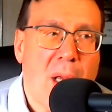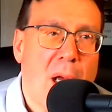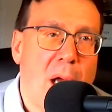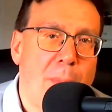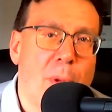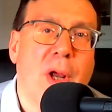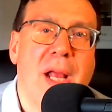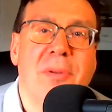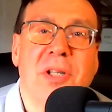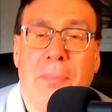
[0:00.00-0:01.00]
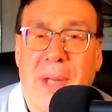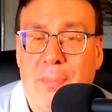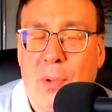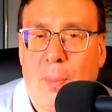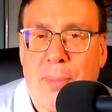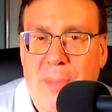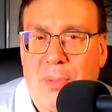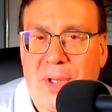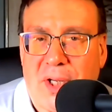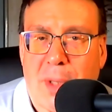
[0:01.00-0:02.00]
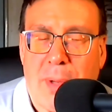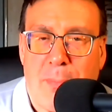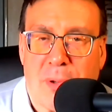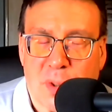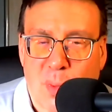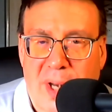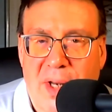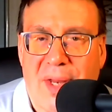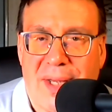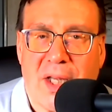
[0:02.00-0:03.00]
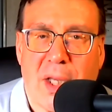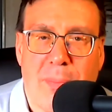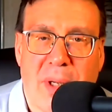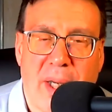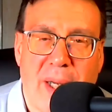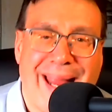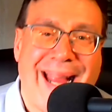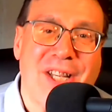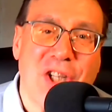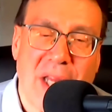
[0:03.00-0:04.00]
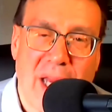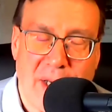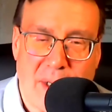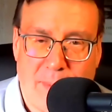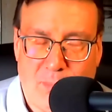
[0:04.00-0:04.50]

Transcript: But when it comes to people, people need to be persuaded. They need to be educated.